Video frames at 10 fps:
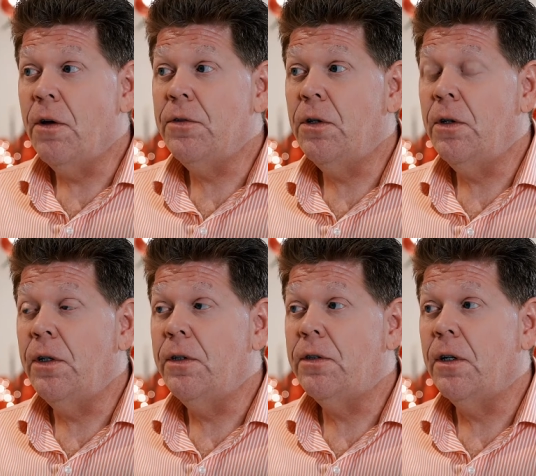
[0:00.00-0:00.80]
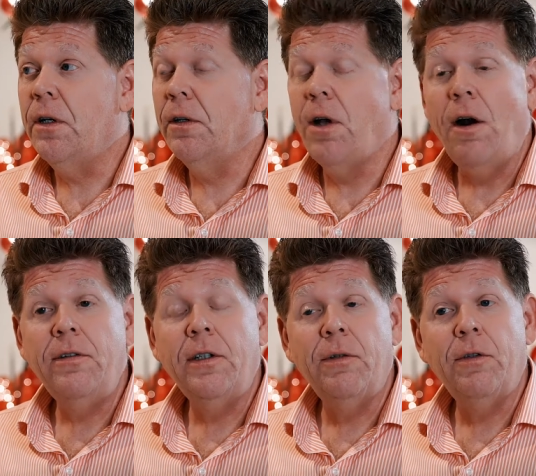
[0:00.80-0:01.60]
Council is
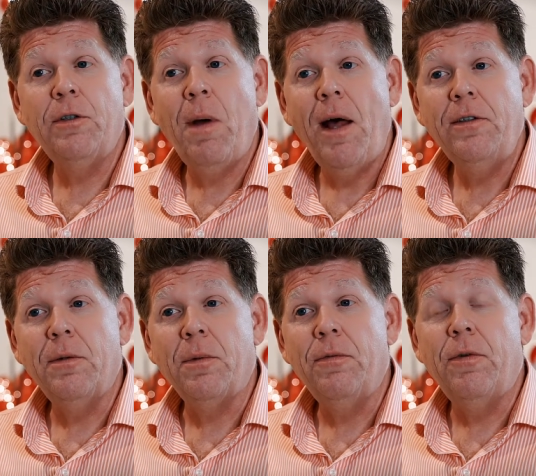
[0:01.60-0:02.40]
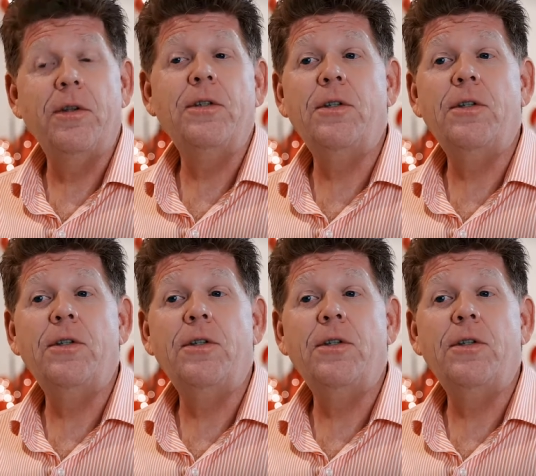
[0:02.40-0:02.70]
largely responsible for the